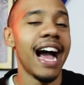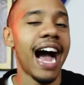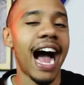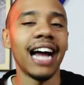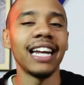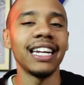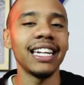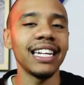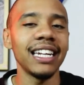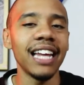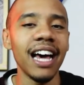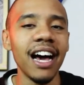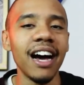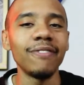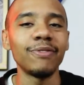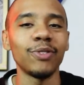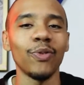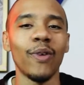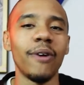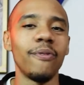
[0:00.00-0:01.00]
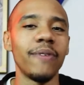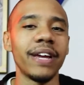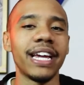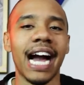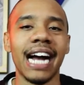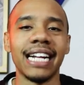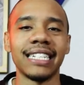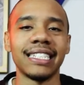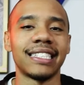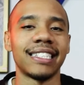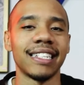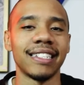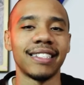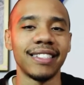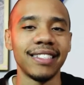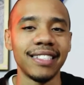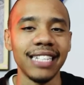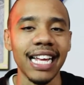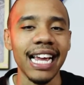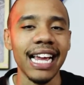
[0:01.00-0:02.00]
I loved what we got to
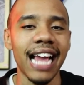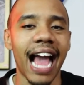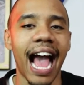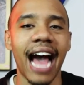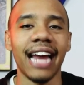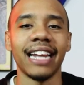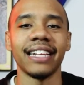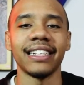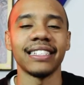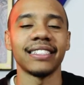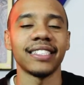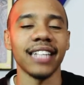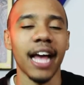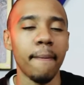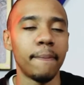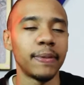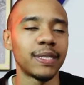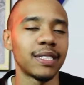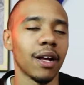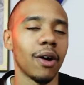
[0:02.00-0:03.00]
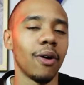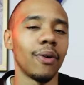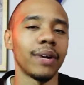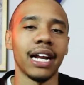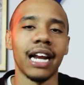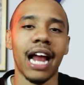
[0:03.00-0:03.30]
see out of this episode.